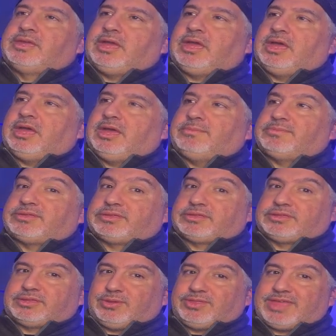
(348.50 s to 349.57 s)
Um,
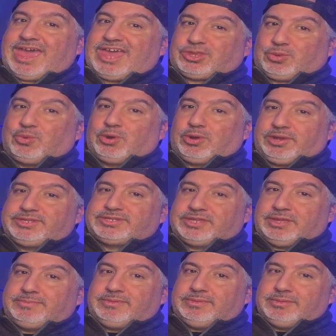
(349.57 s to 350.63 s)
so that's
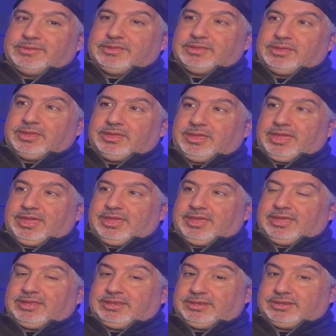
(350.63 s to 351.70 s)
worrisome.
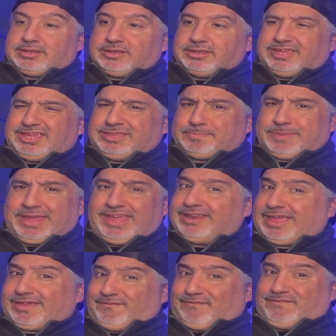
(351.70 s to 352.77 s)
And he's paying
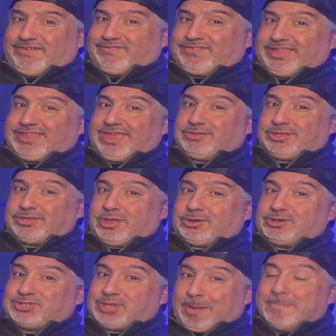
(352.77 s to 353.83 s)
like
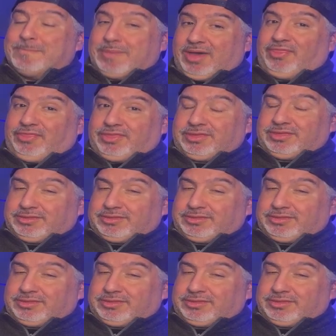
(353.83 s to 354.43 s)
$50,000 a month